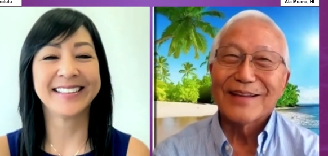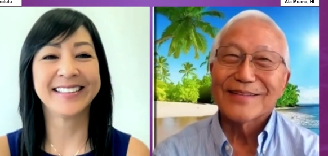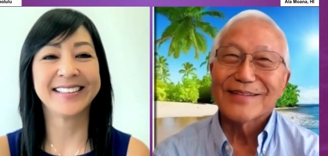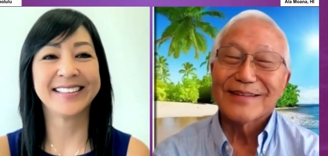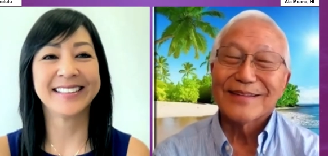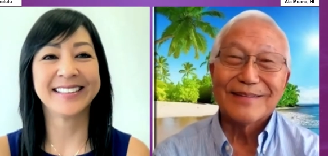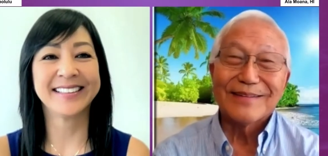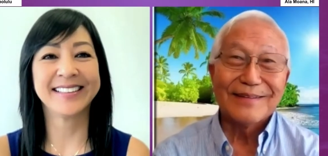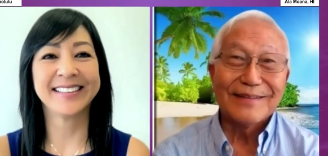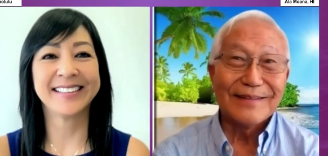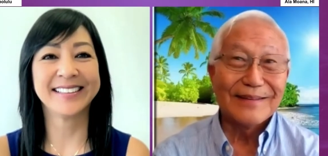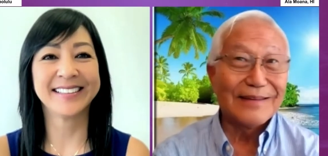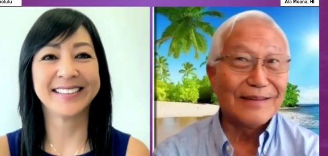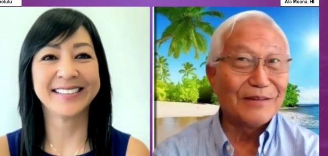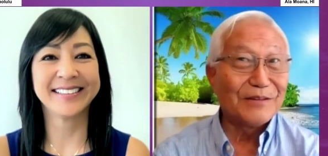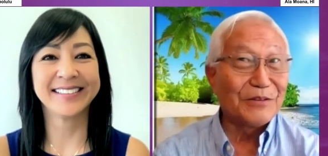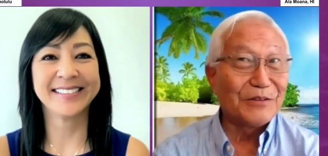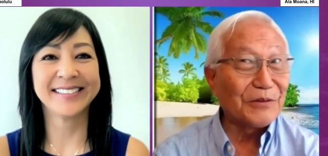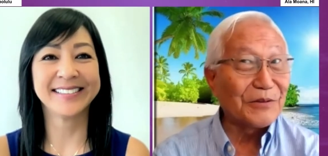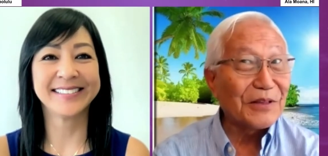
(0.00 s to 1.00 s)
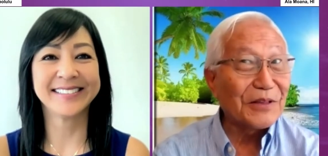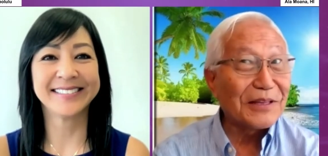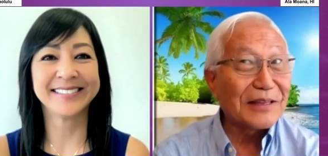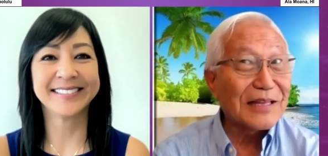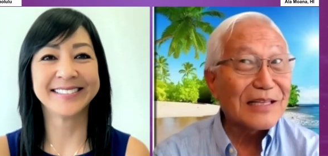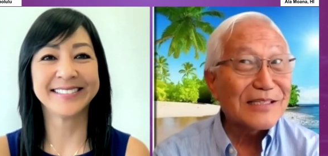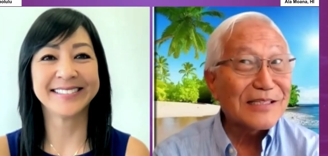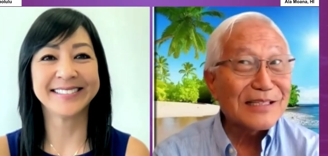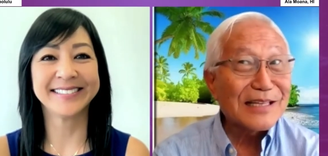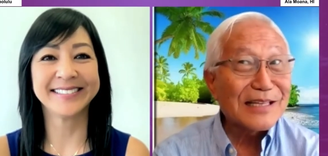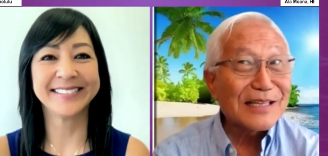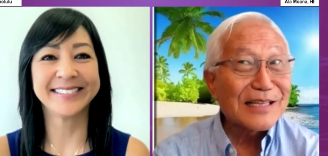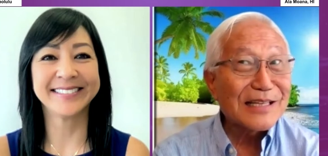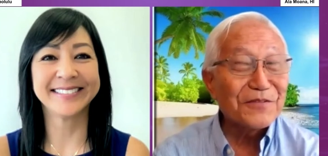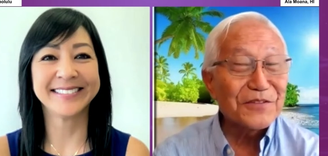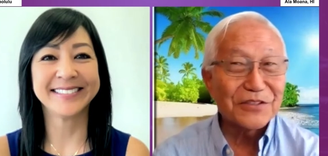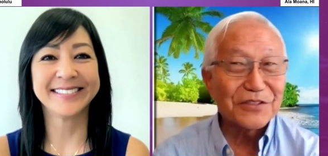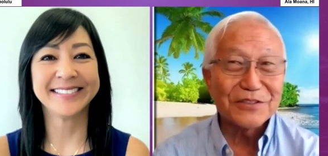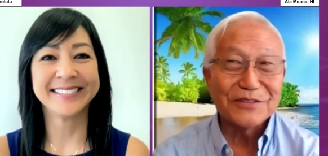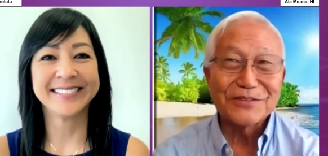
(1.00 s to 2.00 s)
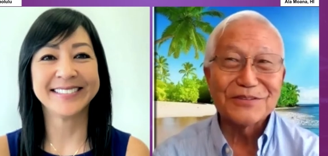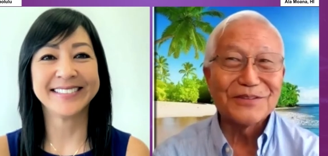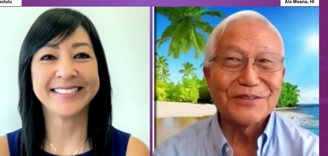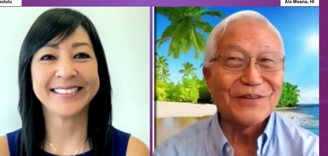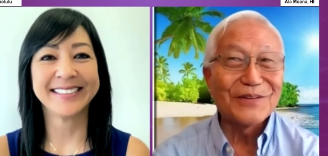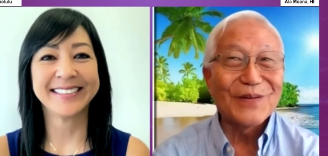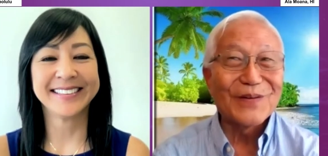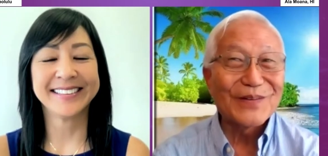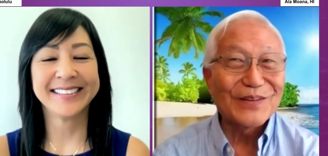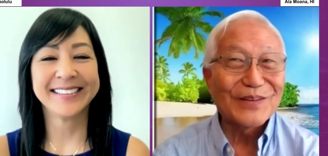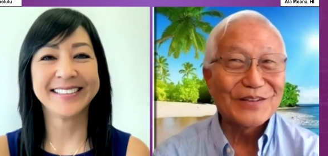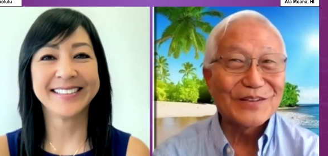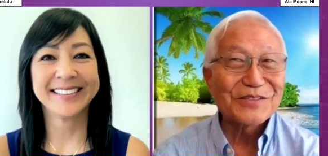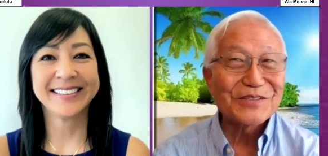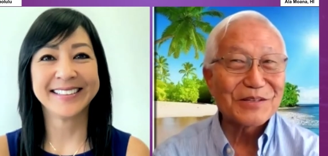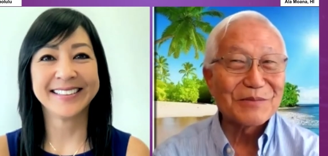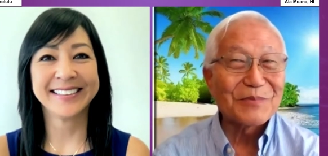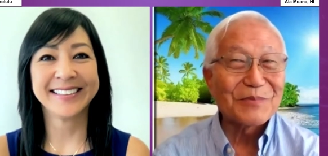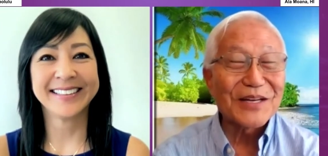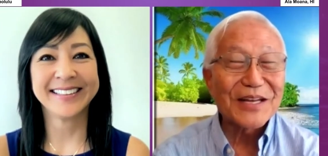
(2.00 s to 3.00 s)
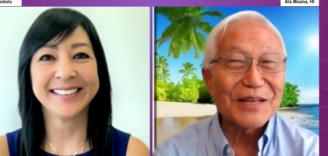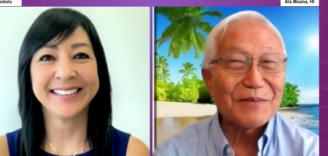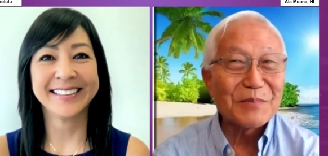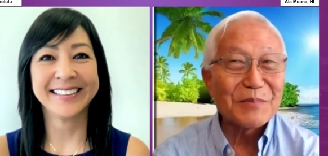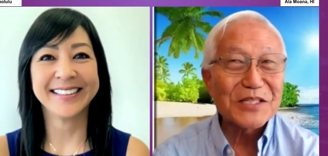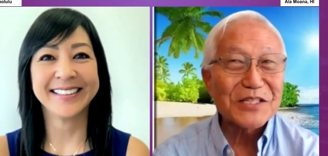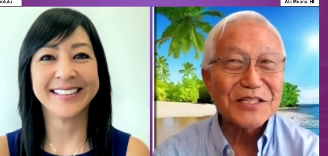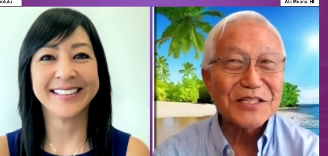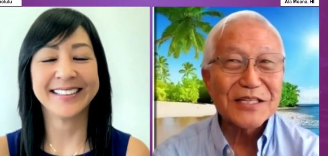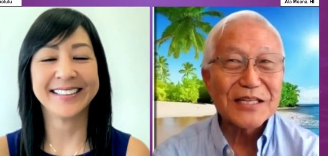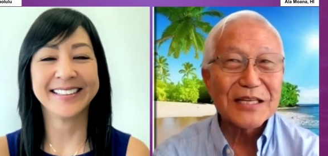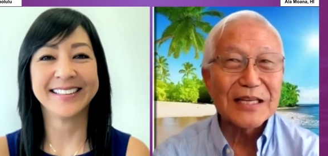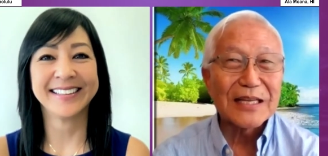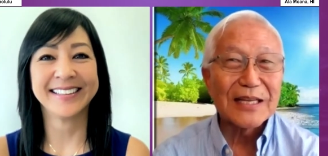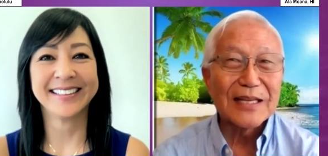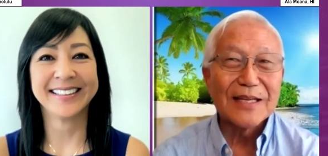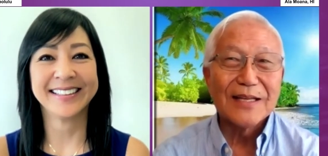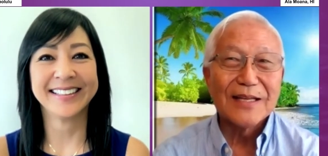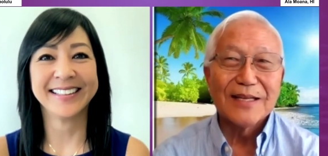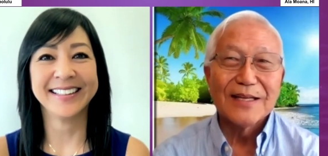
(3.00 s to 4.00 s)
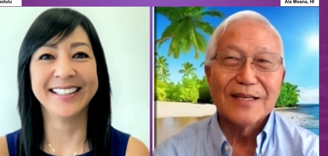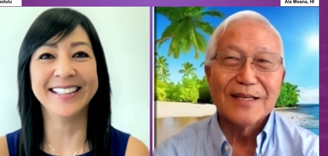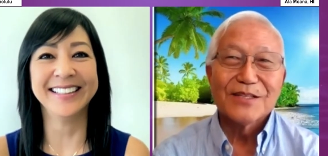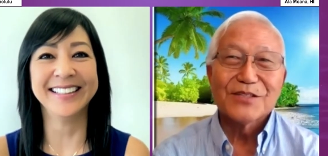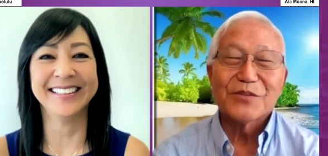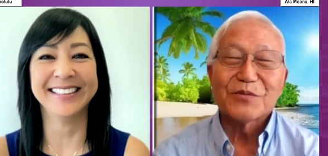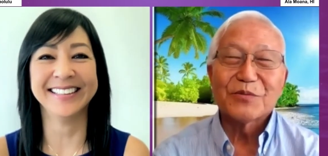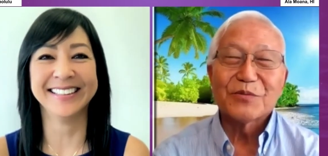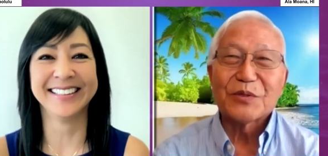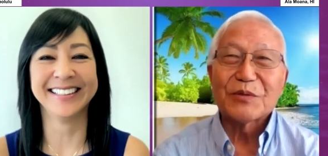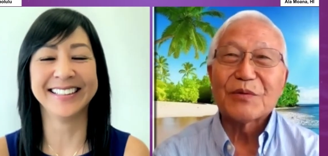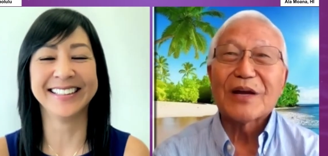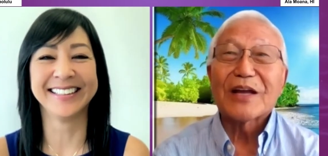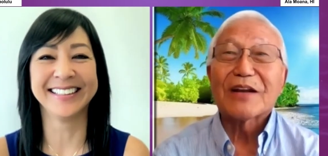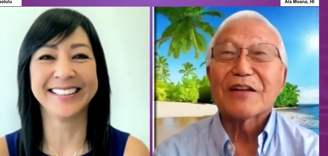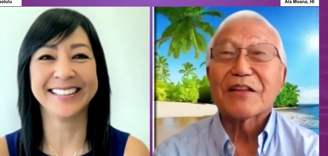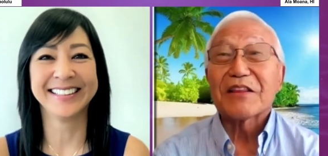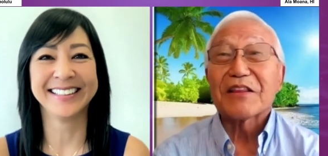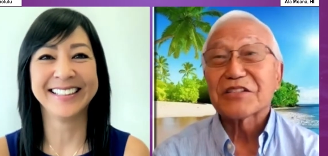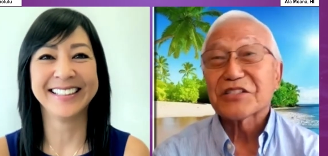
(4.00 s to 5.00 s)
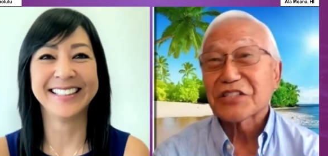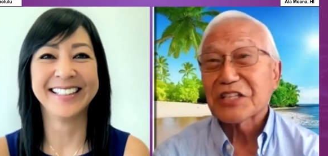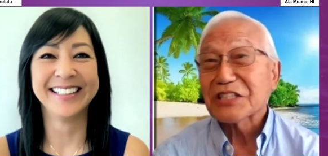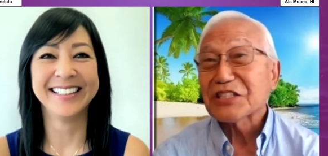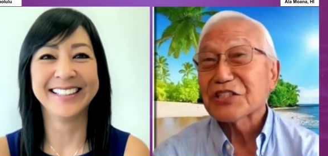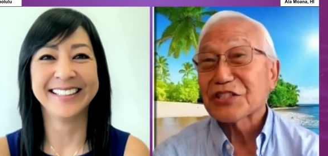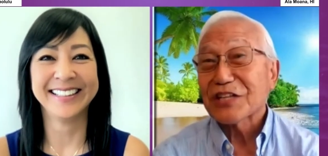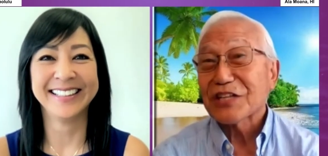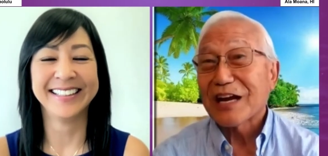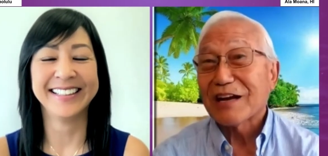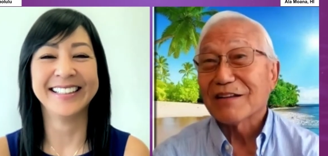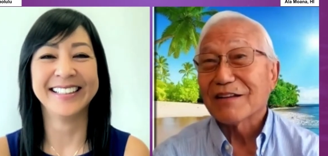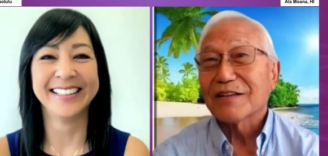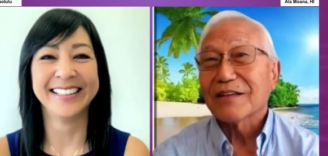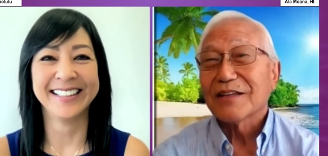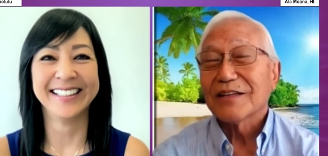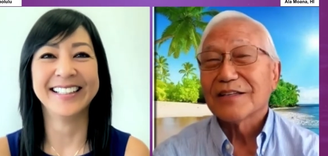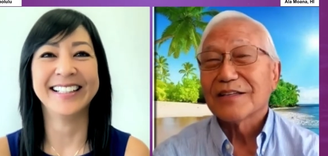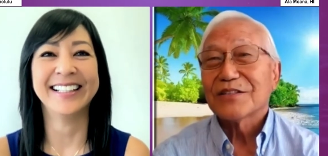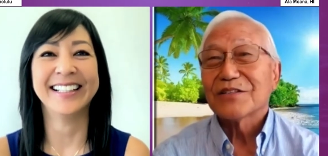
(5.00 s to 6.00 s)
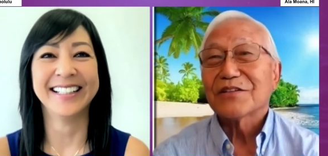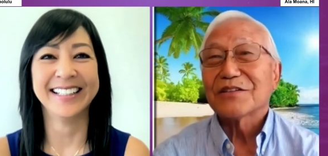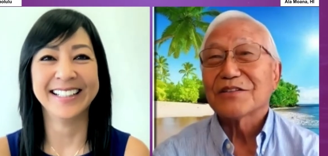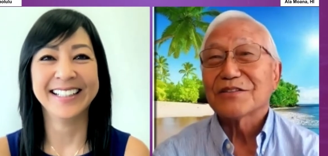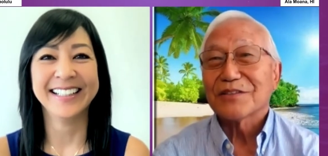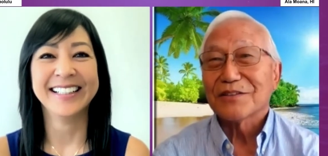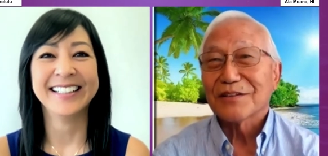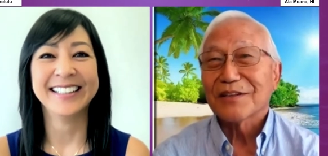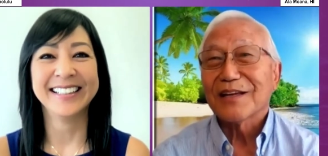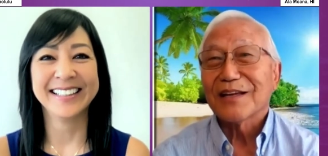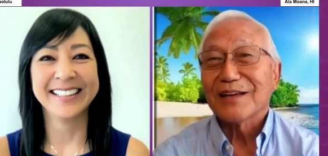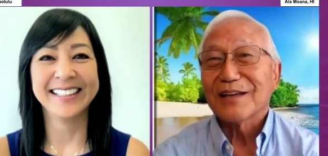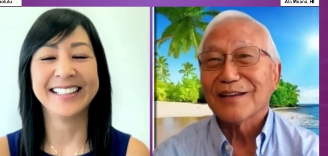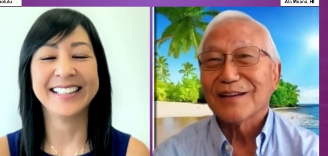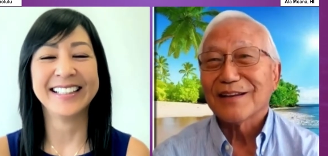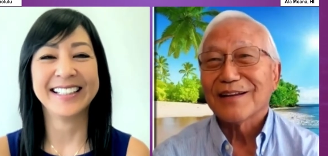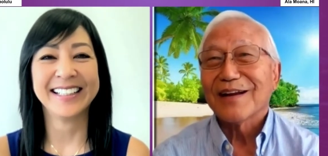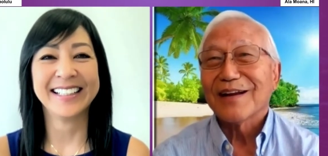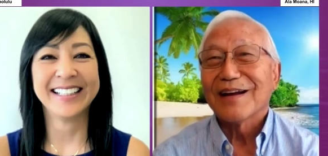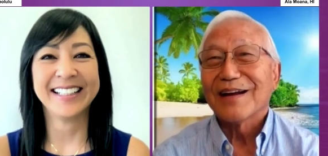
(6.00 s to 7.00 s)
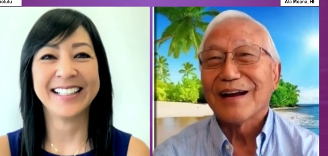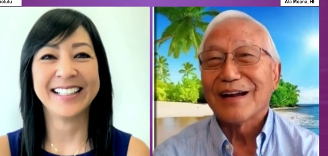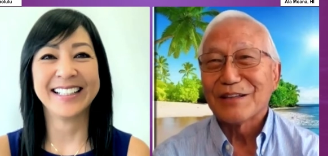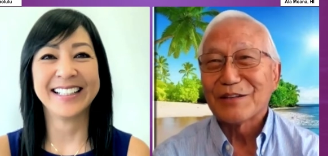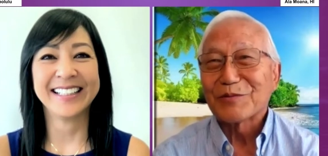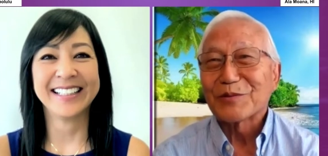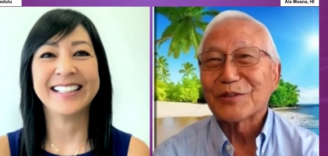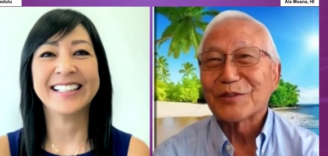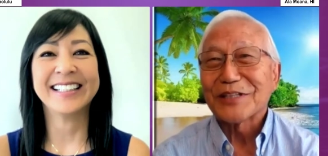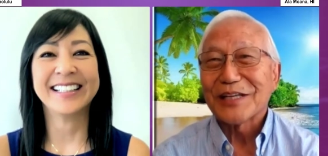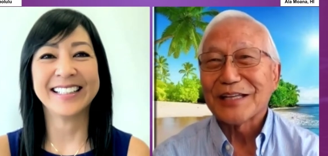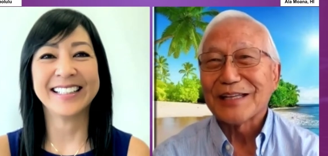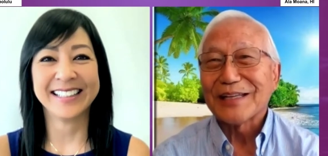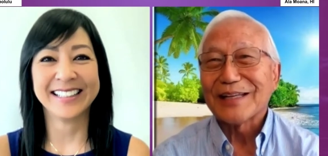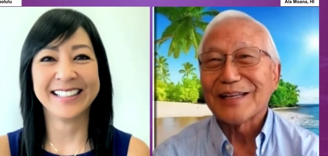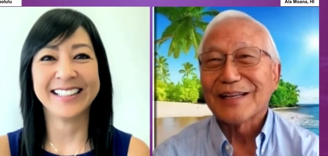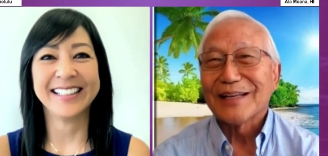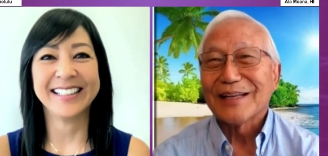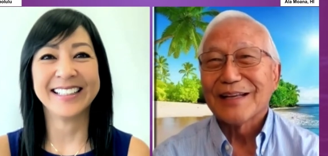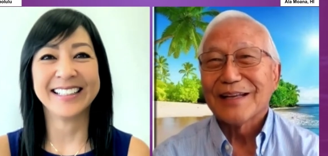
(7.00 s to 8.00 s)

Speaker 1: And I said, You think that's enough? She goes, No, there's somebody missing. So when I had our sixth child, she goes, Okay, I think we're done.